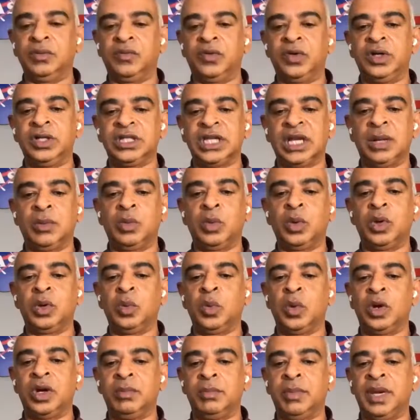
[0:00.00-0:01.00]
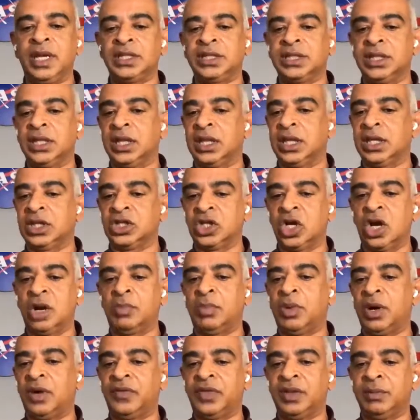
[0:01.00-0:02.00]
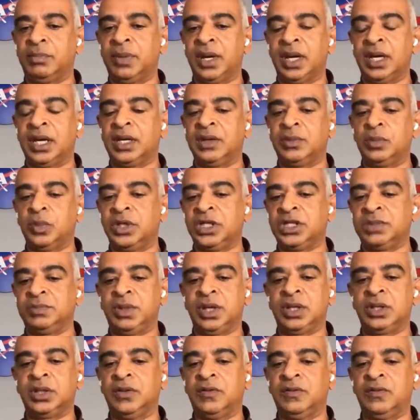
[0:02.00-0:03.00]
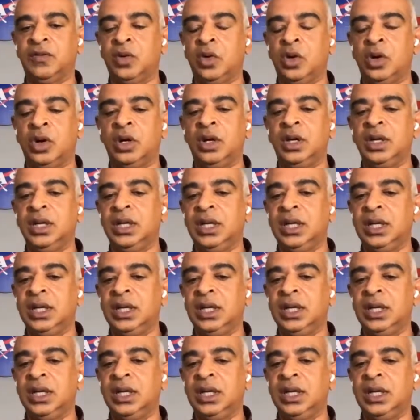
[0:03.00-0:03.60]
for example, when you want to measure the top of the bucket with respect to the floor,